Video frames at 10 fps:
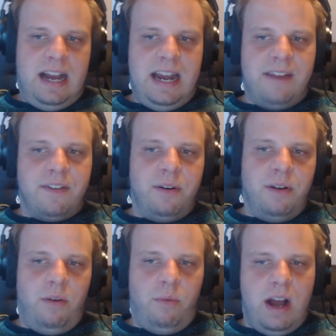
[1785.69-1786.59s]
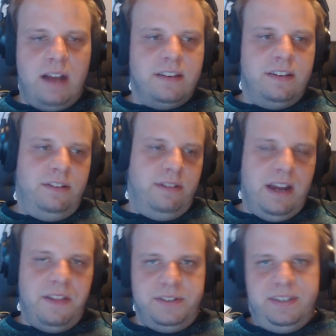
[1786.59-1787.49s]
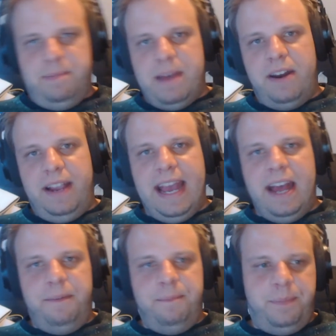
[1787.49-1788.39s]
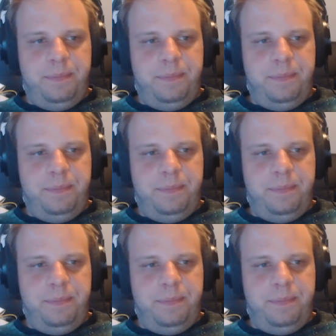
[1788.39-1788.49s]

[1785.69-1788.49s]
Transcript: I never want to do another sleep out again.